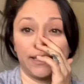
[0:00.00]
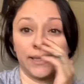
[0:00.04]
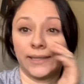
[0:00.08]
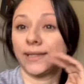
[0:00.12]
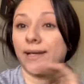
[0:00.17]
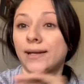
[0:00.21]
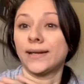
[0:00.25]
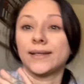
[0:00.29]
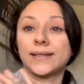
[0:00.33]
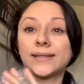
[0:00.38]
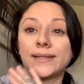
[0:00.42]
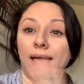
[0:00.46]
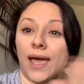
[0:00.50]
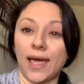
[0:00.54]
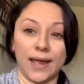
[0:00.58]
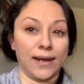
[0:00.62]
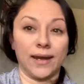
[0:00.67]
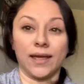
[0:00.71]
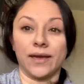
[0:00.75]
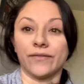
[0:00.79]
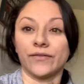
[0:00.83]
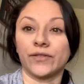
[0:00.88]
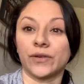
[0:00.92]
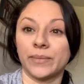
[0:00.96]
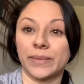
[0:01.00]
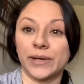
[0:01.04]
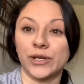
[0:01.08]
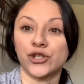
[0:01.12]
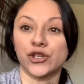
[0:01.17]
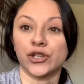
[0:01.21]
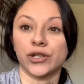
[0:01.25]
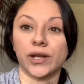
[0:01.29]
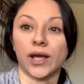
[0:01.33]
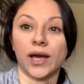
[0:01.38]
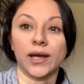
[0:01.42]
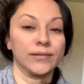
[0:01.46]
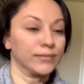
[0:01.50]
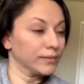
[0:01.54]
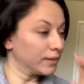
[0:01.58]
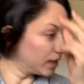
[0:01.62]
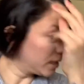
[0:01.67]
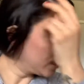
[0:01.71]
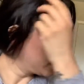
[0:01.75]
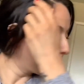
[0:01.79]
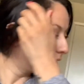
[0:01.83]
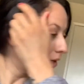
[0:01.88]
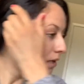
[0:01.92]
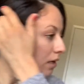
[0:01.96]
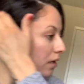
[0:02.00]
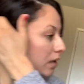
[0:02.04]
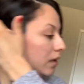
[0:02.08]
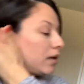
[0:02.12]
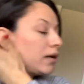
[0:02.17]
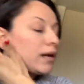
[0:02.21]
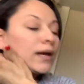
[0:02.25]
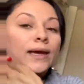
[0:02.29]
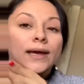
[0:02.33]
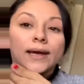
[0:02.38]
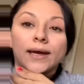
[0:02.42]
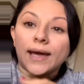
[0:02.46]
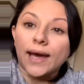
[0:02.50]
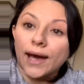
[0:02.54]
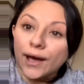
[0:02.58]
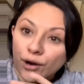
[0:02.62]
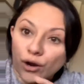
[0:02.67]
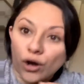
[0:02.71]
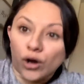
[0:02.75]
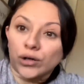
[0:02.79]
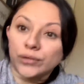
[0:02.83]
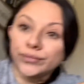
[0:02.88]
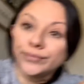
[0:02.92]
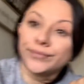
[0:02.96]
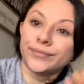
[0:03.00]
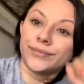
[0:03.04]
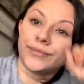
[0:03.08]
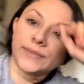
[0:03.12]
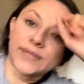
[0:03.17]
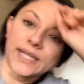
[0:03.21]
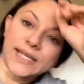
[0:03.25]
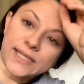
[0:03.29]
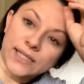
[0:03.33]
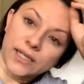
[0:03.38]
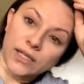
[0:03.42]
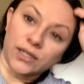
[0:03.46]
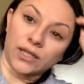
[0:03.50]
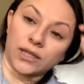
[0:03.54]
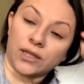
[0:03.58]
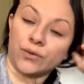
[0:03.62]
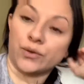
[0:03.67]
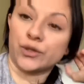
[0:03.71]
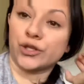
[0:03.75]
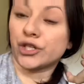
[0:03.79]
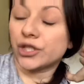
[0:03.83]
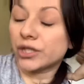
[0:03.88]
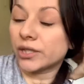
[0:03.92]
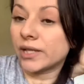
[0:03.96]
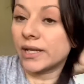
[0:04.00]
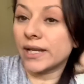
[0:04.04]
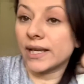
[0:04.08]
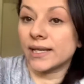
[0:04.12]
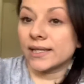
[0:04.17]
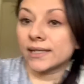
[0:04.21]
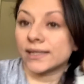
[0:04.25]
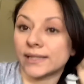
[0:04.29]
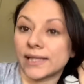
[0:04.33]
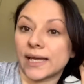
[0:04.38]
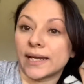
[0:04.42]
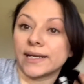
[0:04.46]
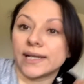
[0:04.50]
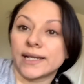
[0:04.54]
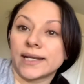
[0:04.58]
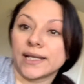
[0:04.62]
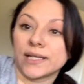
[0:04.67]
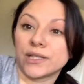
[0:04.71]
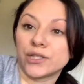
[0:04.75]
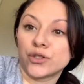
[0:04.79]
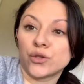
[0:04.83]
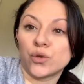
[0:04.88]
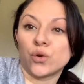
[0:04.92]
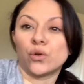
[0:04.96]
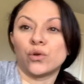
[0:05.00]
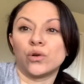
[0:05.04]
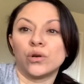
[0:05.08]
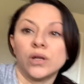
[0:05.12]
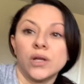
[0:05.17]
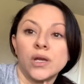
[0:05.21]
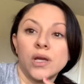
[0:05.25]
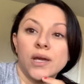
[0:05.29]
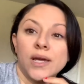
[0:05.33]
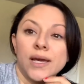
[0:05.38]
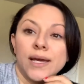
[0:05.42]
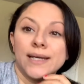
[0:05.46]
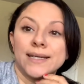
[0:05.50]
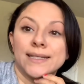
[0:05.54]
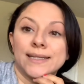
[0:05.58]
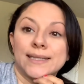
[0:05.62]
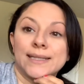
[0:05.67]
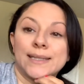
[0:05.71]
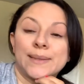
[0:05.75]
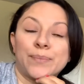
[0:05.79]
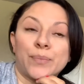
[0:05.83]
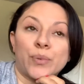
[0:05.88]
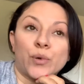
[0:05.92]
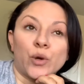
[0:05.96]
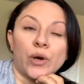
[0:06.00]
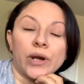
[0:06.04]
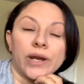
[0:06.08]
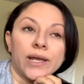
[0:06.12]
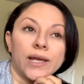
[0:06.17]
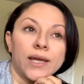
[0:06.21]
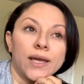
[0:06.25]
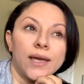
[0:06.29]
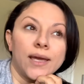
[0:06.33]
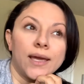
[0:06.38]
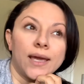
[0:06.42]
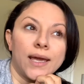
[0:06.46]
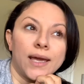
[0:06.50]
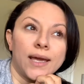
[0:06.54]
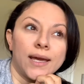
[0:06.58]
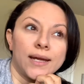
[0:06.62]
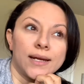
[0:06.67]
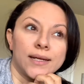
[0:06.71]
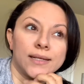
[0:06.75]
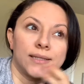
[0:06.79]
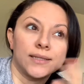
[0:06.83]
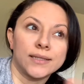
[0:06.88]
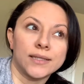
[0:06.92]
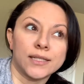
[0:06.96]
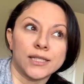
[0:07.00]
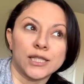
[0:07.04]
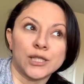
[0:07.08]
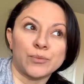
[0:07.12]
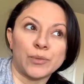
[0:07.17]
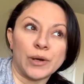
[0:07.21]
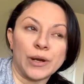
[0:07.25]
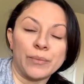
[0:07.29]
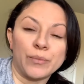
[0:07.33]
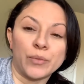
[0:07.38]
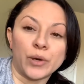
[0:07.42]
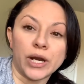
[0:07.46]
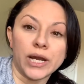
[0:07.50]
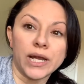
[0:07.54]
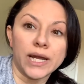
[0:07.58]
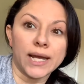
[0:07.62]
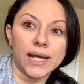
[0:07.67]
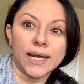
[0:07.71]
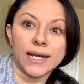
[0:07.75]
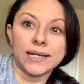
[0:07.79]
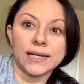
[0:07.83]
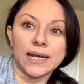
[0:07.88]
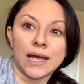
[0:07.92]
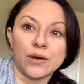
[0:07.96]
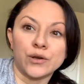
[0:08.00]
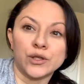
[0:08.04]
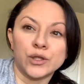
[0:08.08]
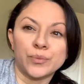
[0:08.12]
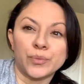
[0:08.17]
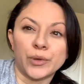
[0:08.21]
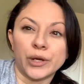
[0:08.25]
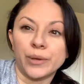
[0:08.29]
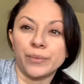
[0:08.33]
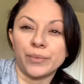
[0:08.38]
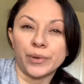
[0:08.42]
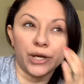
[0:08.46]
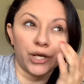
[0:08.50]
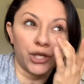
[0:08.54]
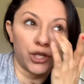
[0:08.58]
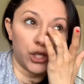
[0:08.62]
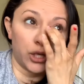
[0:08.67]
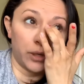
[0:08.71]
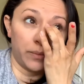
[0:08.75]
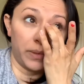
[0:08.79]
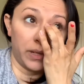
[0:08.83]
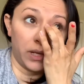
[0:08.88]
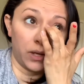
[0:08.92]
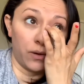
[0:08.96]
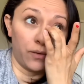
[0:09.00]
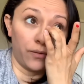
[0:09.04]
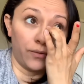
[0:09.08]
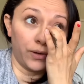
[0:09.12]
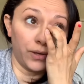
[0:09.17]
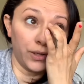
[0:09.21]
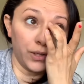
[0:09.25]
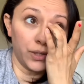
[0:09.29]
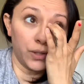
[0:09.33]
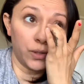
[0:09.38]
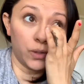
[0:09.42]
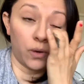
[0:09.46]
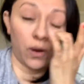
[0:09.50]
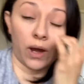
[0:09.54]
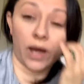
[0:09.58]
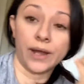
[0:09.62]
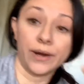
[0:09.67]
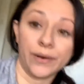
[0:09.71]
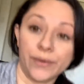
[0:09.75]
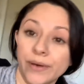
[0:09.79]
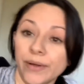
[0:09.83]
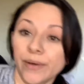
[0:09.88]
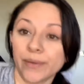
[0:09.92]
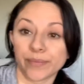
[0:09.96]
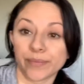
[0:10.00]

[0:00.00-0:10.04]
sent us any information yet at all. They said that they were just going to extend it until spring and spring break, and now spring break should be over. So I don't know.